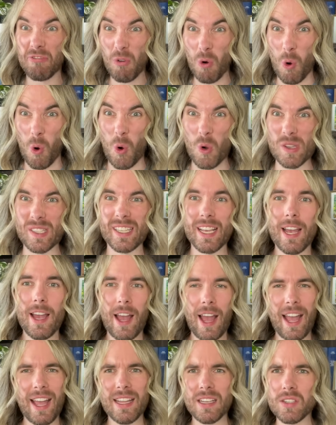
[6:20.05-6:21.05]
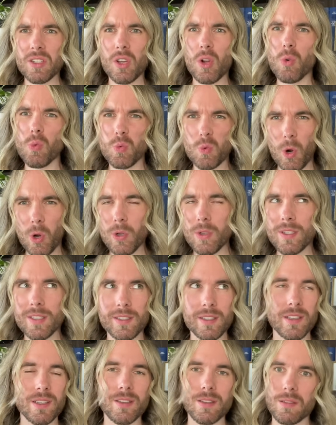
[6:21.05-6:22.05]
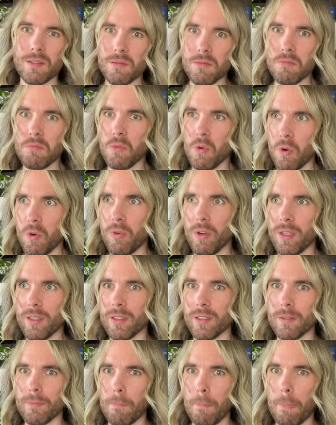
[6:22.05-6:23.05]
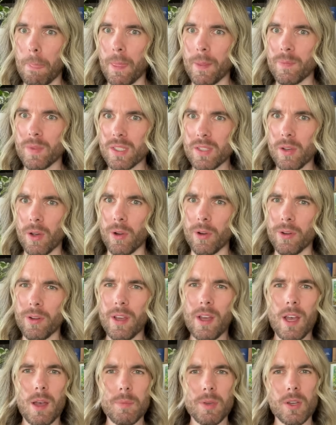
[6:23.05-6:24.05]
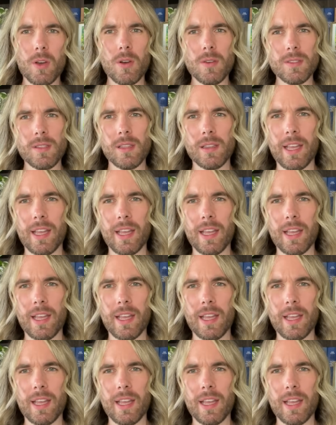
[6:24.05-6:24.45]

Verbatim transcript: force and erodes things more quickly. So, because the